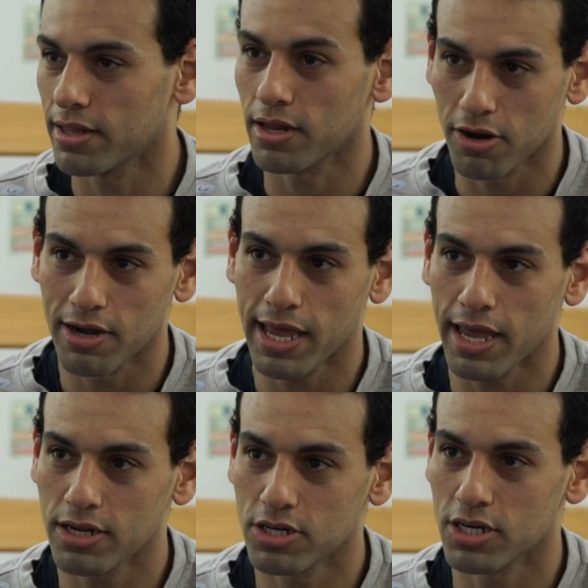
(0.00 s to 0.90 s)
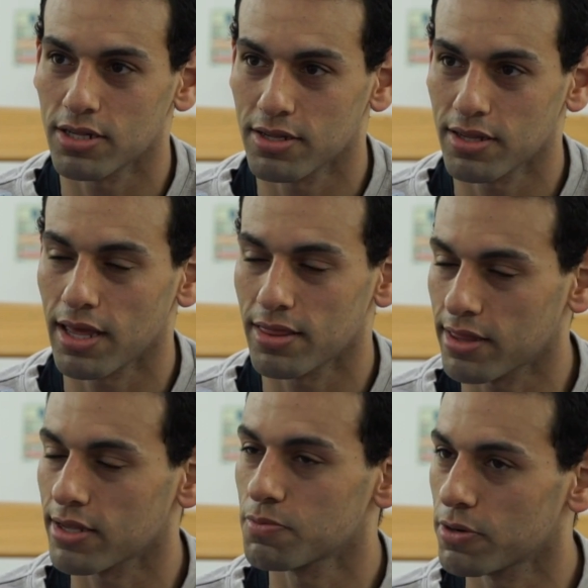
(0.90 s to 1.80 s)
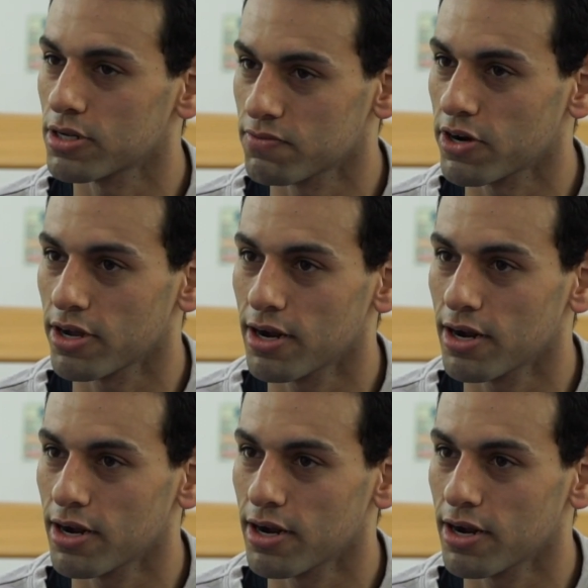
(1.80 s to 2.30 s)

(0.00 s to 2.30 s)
at an early age and get that experience very